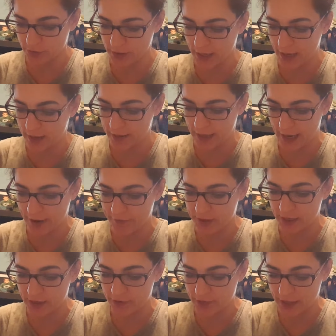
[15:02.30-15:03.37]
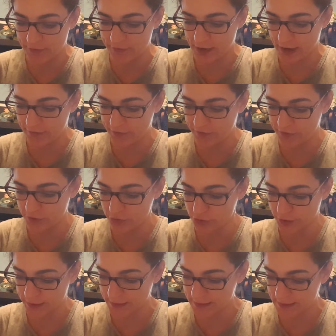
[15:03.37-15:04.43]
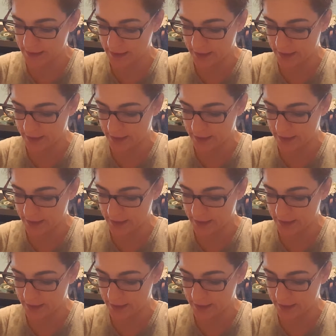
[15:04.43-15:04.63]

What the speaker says: yeah, they have in here, they even have a few drinks in